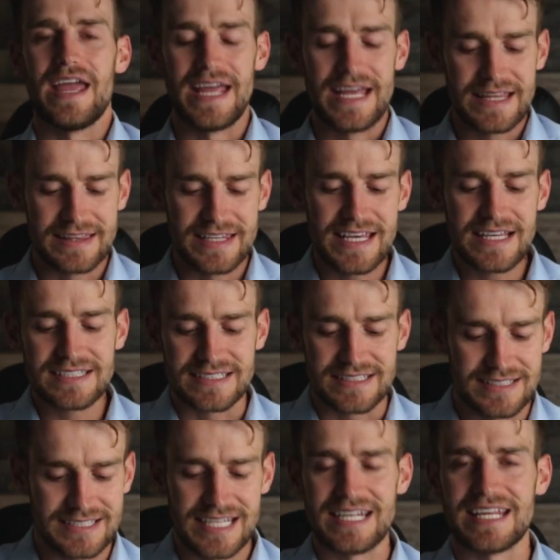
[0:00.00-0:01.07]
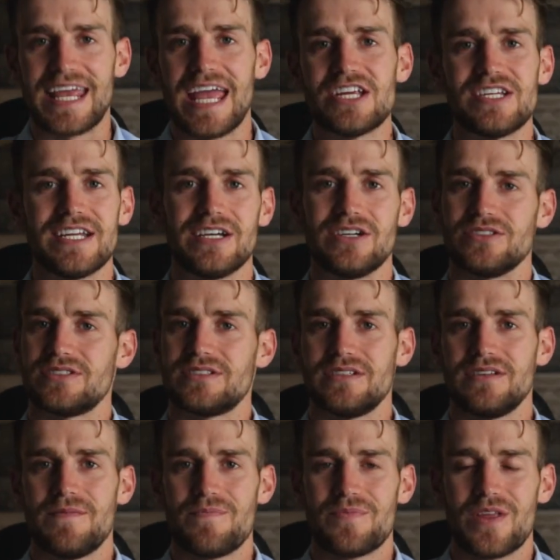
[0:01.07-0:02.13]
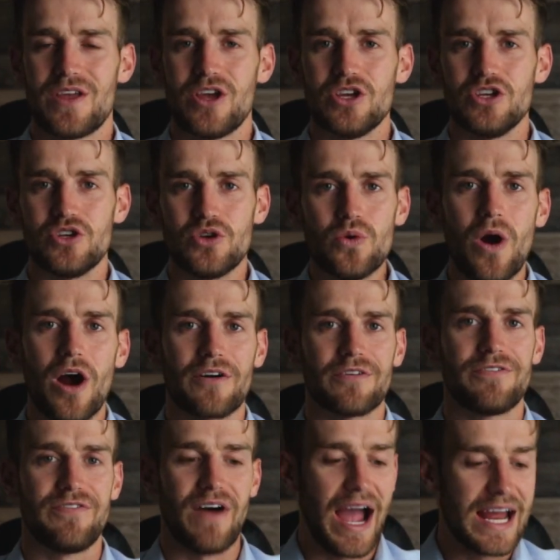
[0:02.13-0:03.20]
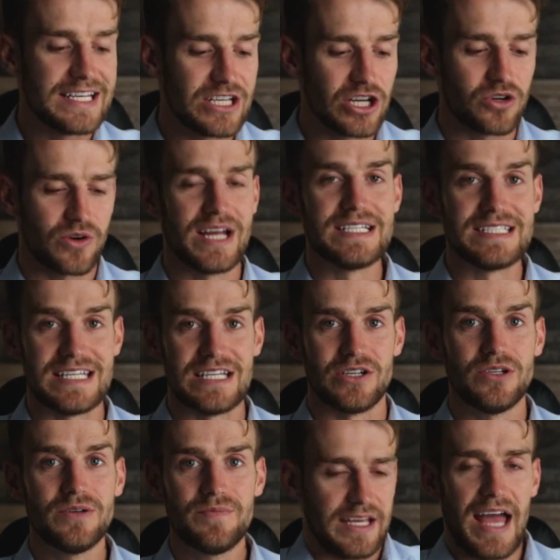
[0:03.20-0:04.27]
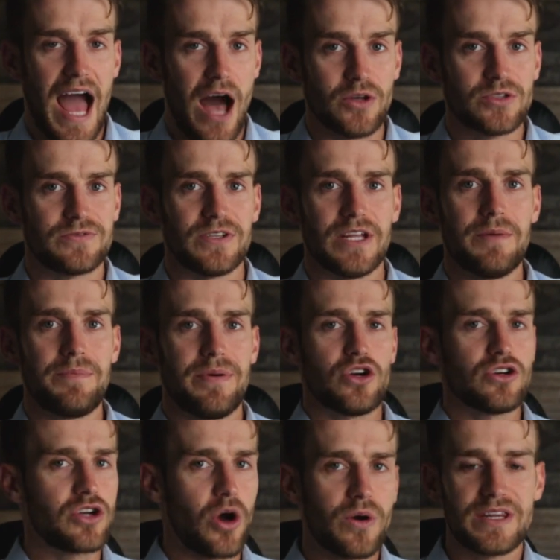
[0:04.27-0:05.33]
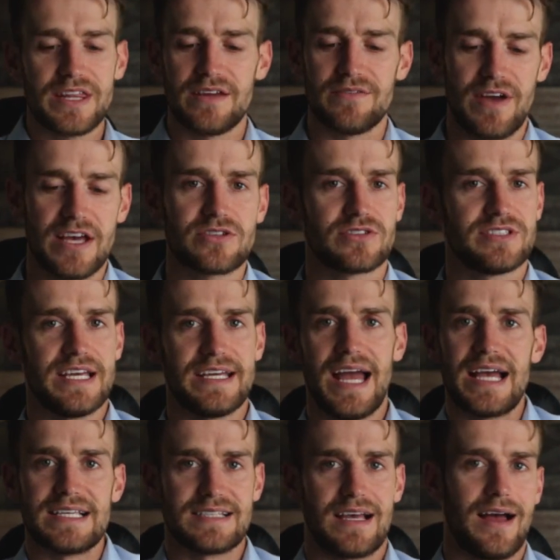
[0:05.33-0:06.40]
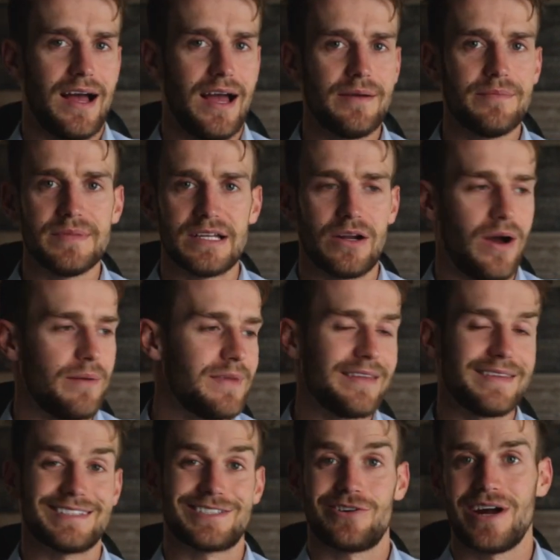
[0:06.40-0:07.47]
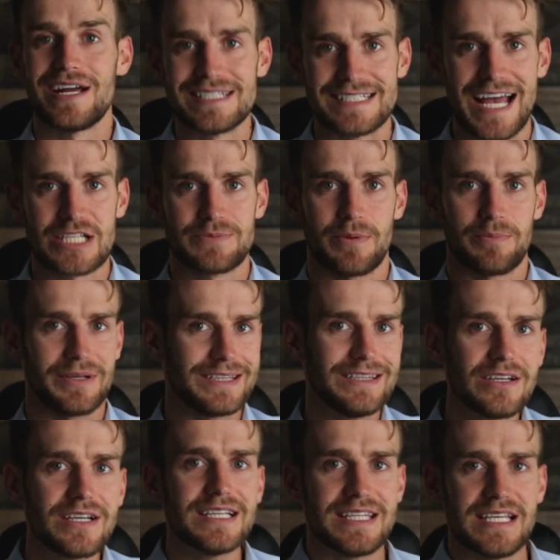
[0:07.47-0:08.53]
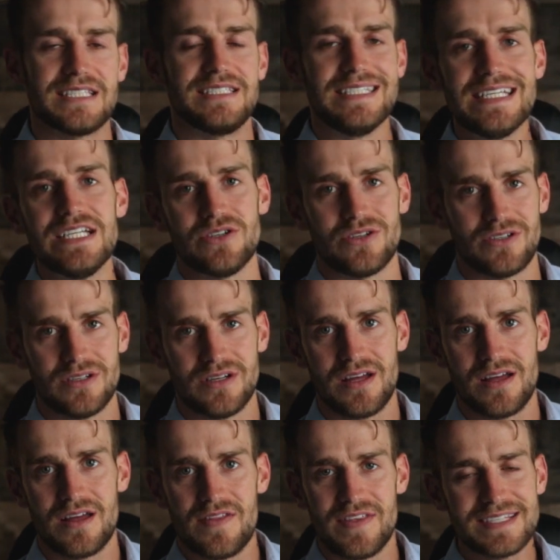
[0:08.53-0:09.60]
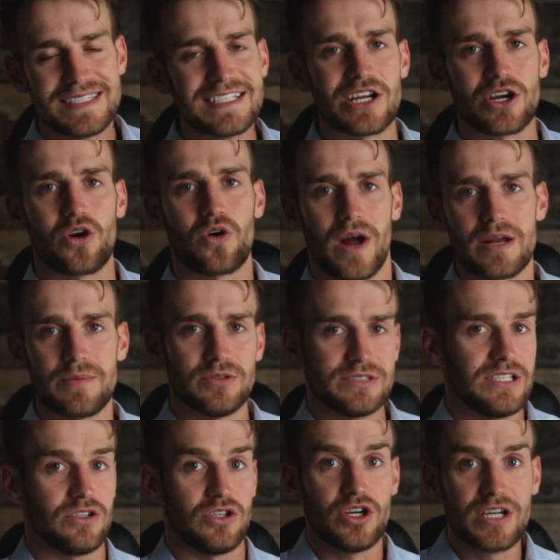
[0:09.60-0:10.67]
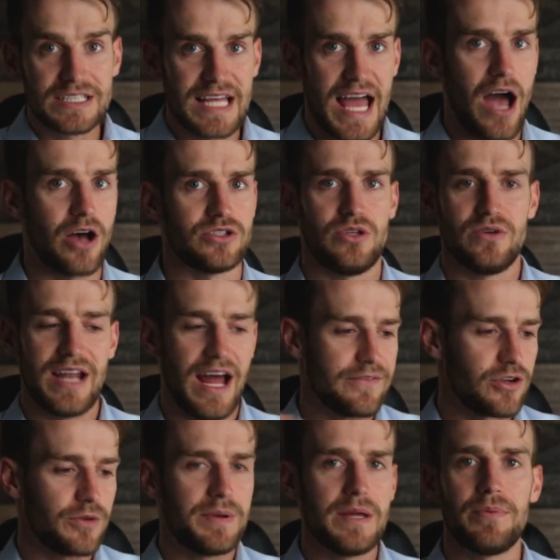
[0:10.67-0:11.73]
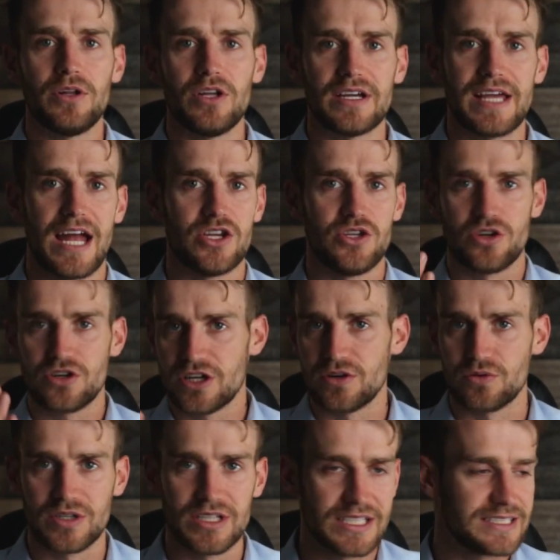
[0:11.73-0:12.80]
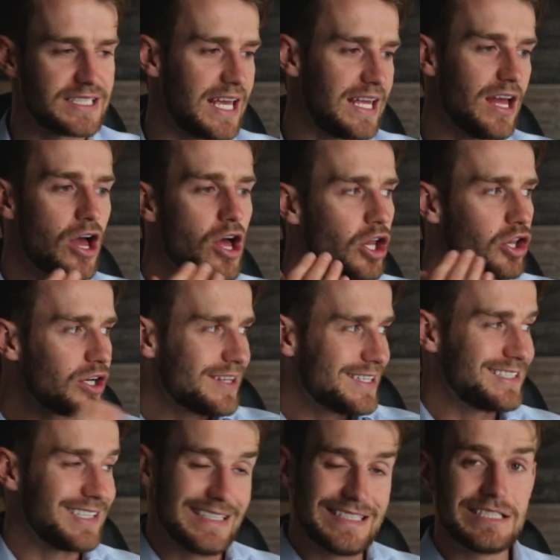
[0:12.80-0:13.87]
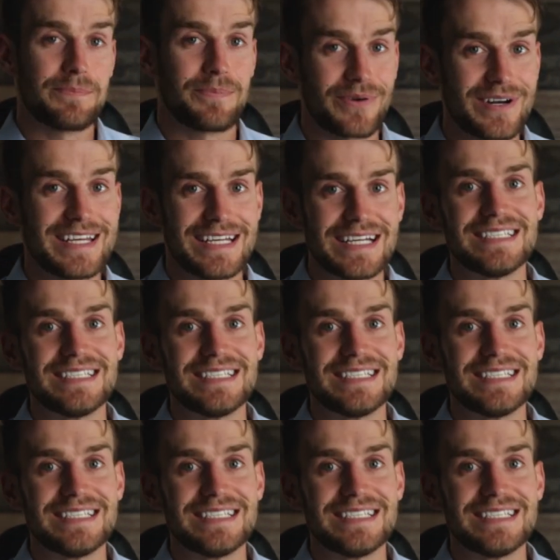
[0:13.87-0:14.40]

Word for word: in these syndication deals, you are finding a great deal, like a house flip. You're going to the investor saying, "Guys, I'm, you know, I'm not this crazy expert, but look at this deal. This is an incredible deal. Look at the house. You can have your people look at it. You're good at real estate. Look at this. This is a pretty